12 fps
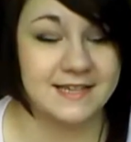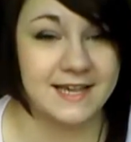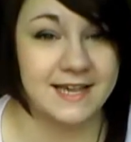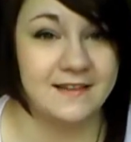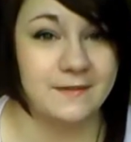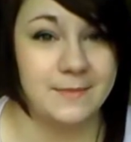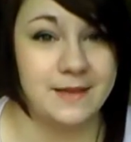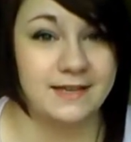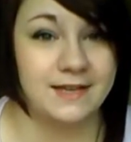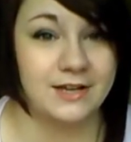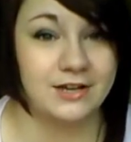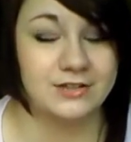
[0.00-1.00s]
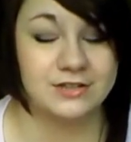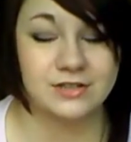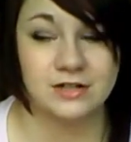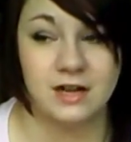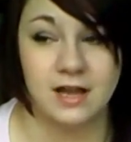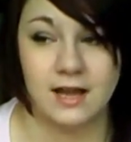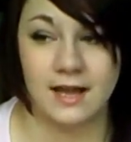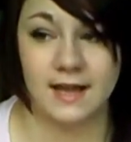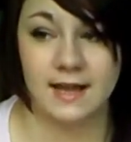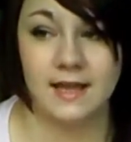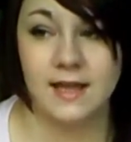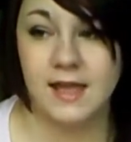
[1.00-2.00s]
and the main character
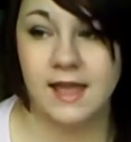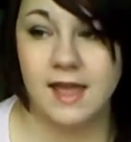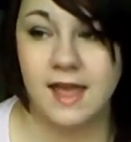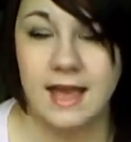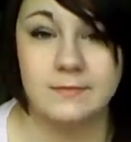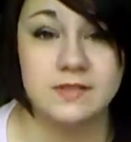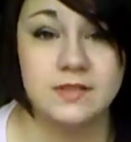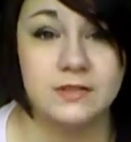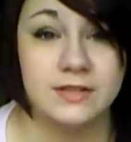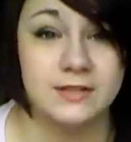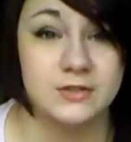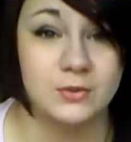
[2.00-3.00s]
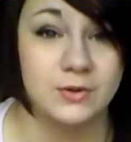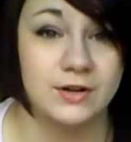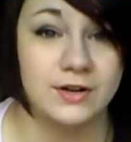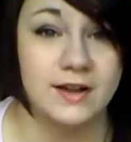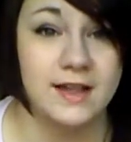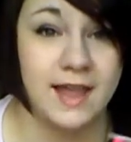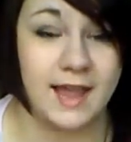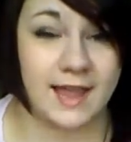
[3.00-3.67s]
I absolutely adore,